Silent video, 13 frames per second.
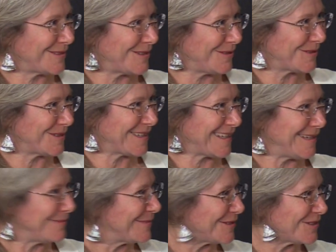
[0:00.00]
in order to
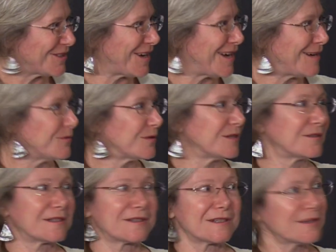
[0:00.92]
keep their job or in
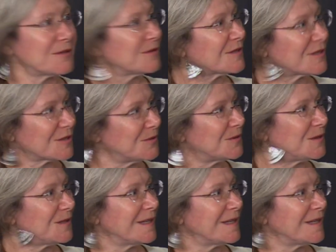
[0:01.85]
order to go to school,